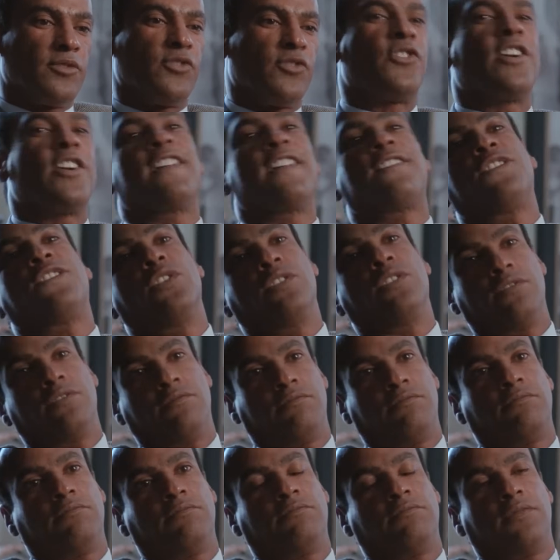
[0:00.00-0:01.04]

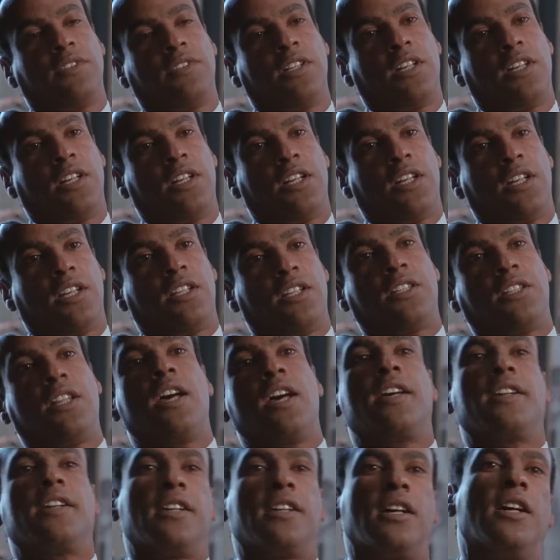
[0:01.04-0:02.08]
dreadful
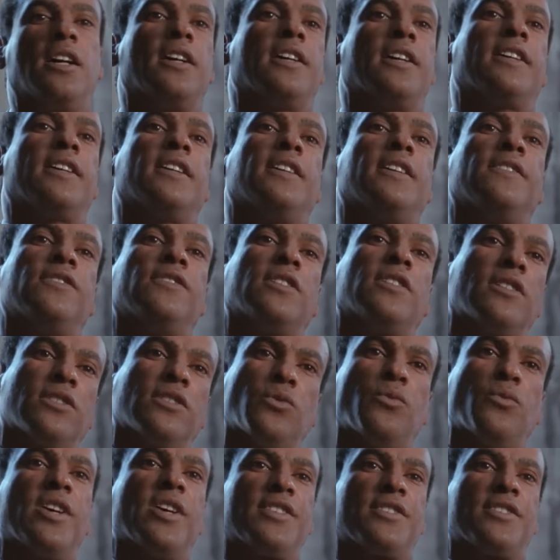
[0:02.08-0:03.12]
than even
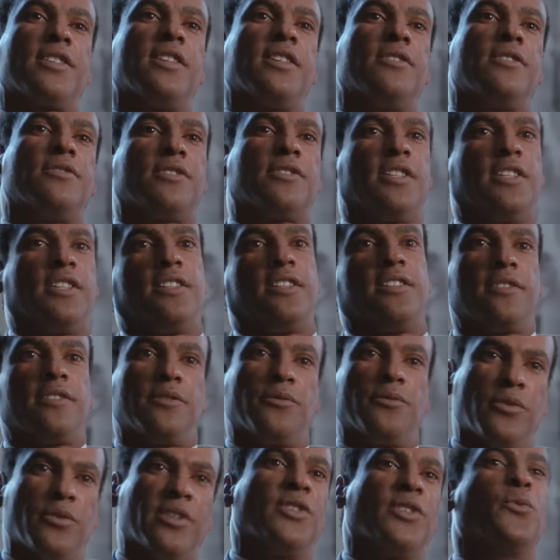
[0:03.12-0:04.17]
on the West Coast here,
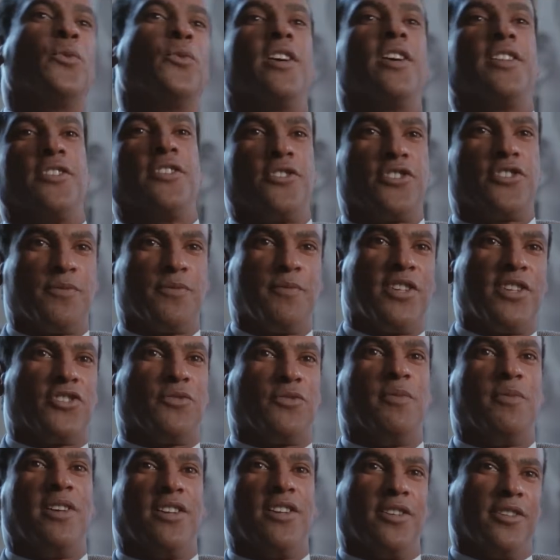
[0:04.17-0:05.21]
where the weather is
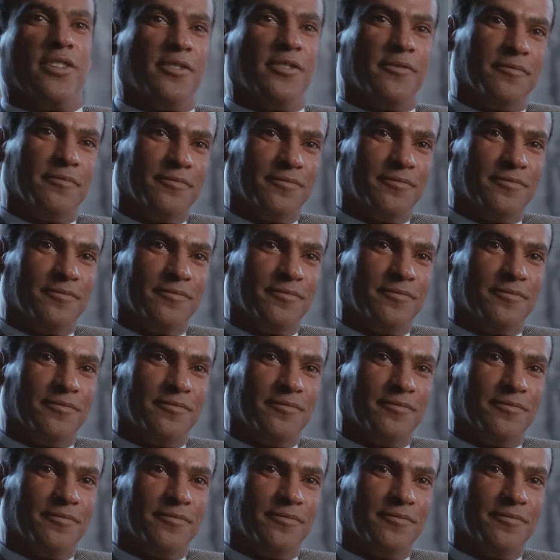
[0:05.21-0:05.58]
much better.